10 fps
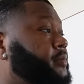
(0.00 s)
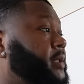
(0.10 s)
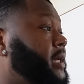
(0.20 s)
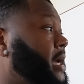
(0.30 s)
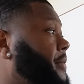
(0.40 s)

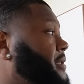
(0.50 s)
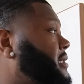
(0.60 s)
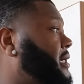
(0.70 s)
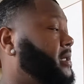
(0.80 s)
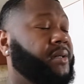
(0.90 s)
But yeah, I'm about to
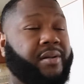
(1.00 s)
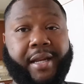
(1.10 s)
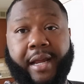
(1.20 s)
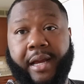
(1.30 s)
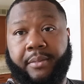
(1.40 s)
take a little
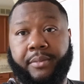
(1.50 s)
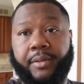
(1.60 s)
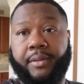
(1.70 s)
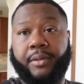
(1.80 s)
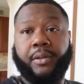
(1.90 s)
nap
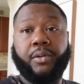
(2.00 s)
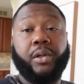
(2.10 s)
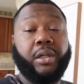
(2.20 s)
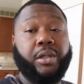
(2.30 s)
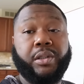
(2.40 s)

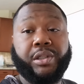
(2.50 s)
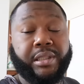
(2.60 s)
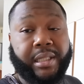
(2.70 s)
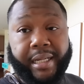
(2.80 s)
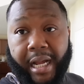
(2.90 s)
or
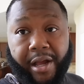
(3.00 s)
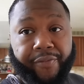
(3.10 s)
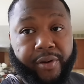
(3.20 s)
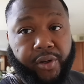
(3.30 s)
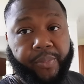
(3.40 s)
just lay down
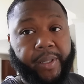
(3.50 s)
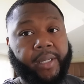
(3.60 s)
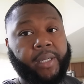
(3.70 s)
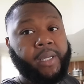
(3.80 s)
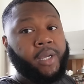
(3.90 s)
for a little
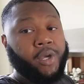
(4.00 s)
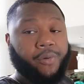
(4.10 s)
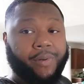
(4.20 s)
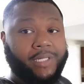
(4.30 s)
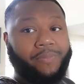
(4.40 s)
bit,
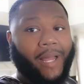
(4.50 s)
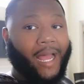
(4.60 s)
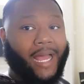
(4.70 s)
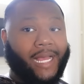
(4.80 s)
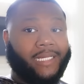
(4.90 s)
rest my
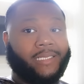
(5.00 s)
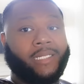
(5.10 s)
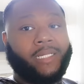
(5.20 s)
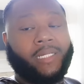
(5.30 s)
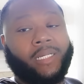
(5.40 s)
eyes.
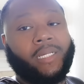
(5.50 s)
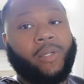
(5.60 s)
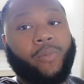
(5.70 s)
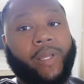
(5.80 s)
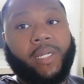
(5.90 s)

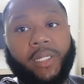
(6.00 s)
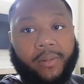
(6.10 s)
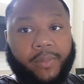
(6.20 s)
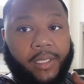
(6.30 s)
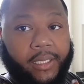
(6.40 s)
Wake
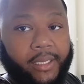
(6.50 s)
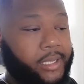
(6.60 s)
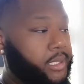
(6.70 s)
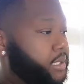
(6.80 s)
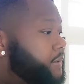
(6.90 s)
up,
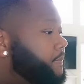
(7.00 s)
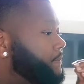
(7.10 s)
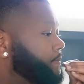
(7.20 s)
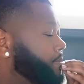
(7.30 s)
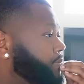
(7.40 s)
clean up,
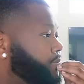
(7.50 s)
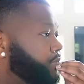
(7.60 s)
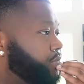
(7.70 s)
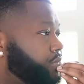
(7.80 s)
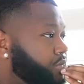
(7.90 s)

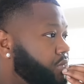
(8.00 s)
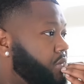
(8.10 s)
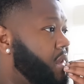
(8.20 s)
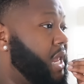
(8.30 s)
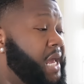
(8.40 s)

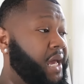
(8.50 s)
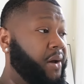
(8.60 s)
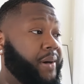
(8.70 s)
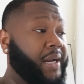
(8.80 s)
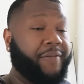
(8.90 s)

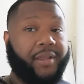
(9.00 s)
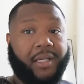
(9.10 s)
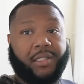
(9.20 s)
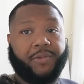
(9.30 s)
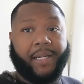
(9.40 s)
and whatever
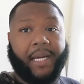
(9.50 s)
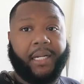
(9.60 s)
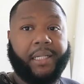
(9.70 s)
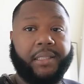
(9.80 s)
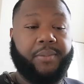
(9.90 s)
things we gotta
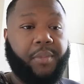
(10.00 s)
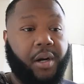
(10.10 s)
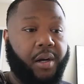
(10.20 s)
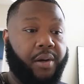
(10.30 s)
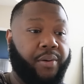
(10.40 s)
get
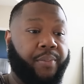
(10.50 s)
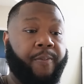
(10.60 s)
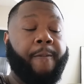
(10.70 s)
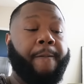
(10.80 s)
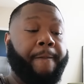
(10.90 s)
tomorrow,
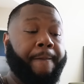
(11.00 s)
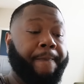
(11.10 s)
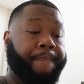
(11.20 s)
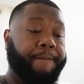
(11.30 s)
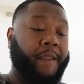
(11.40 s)

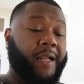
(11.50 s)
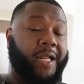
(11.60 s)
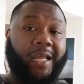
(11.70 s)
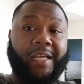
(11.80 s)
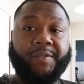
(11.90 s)

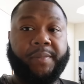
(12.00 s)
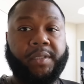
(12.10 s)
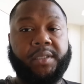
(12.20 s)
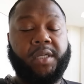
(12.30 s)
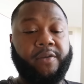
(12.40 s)
like last minute
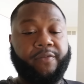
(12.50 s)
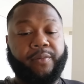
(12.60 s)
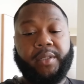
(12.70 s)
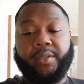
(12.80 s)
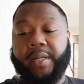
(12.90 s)
stuff,
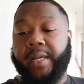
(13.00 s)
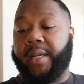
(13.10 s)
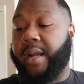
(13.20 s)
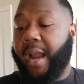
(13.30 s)
we'll do that.